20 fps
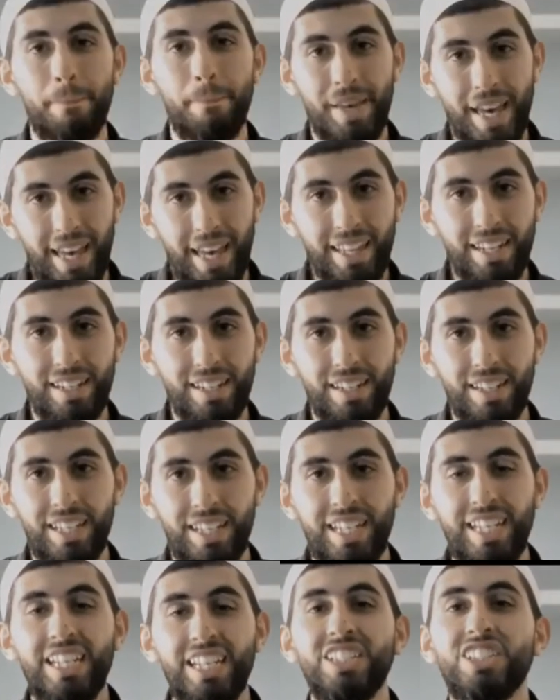men,
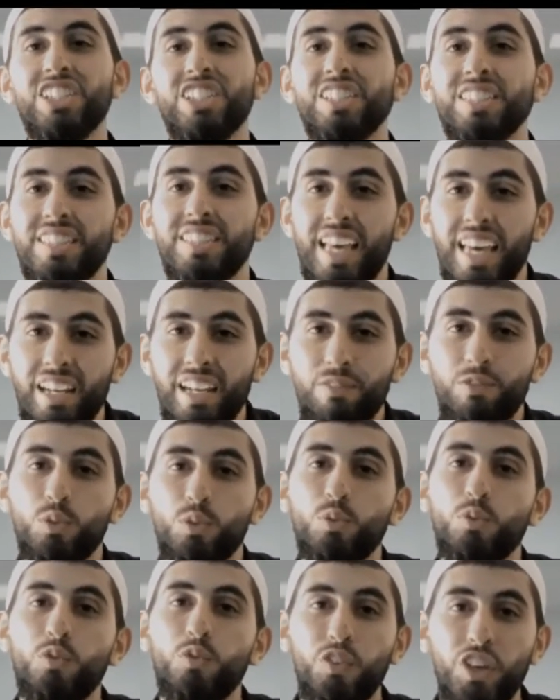she said, if you
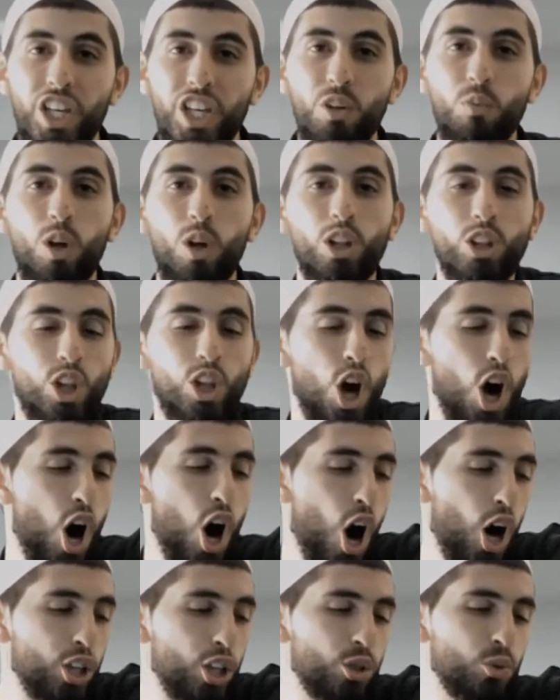fear
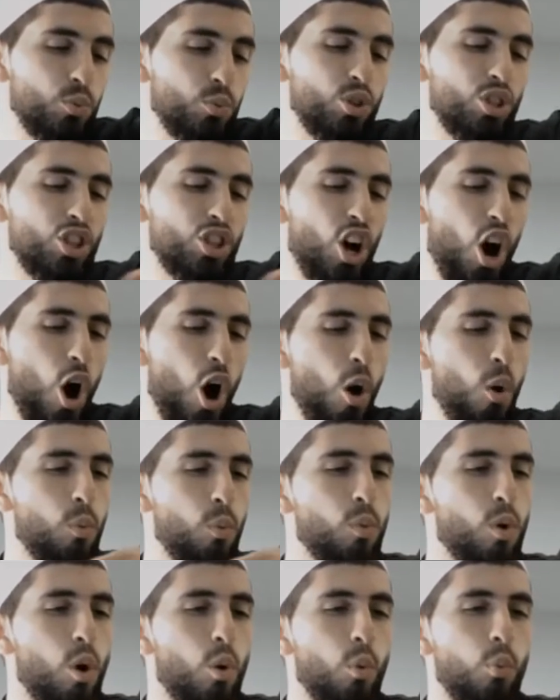Allah, you would
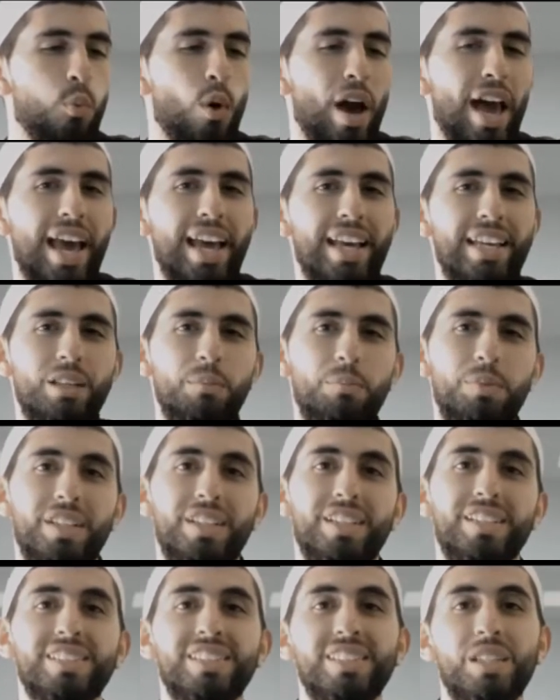go away,
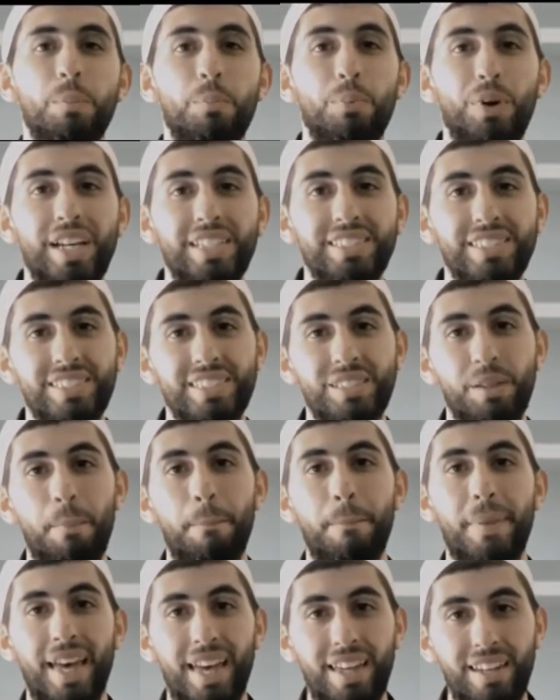because in the presence of
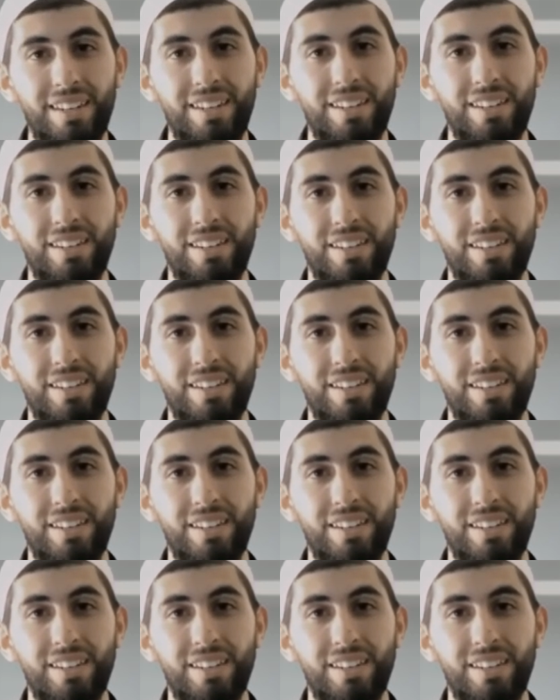men,